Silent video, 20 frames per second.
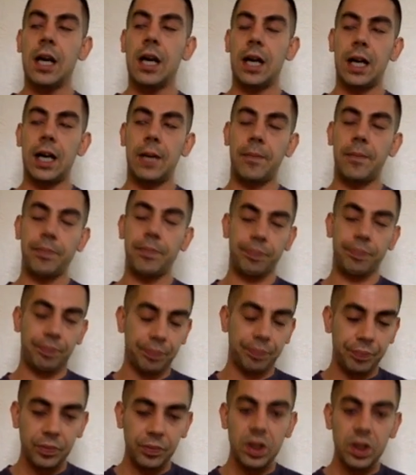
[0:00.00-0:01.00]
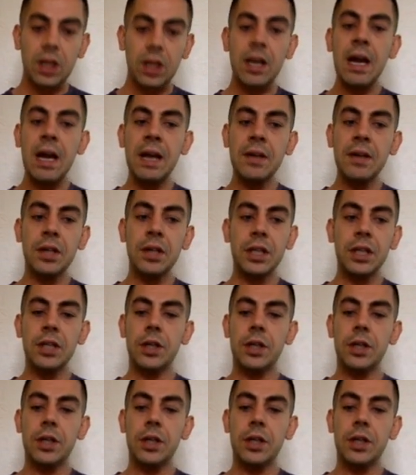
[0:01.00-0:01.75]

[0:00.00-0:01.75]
and you know